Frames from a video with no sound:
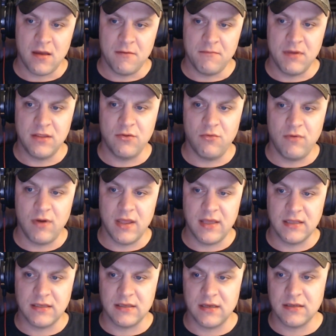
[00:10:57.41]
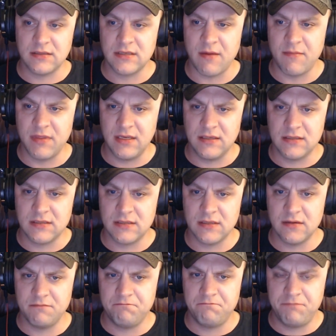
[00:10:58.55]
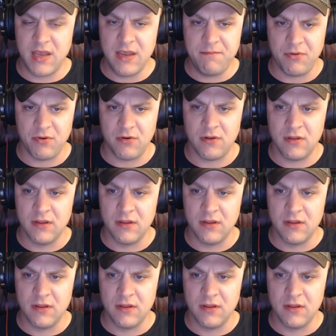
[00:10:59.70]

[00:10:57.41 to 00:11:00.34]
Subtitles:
in the way that some of these people,